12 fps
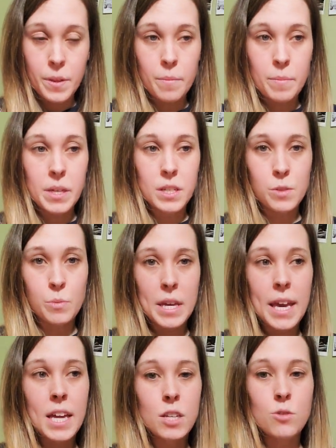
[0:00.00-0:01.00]
because we
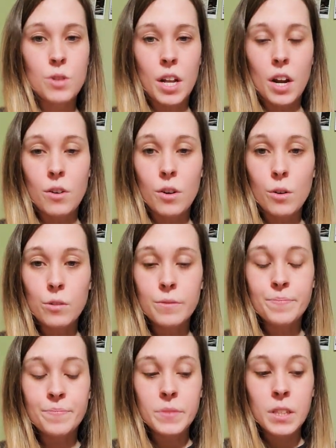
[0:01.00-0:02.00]
can't do it on our own.
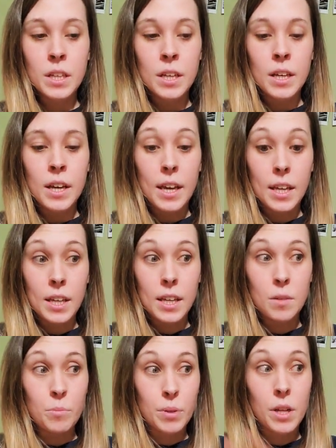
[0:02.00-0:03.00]

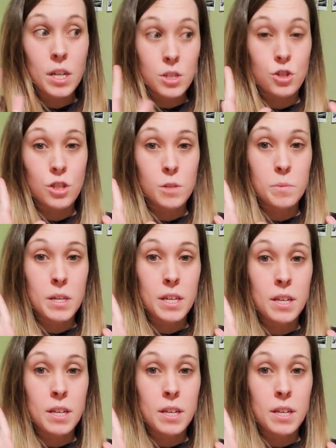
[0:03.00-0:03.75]
And plus, trust me,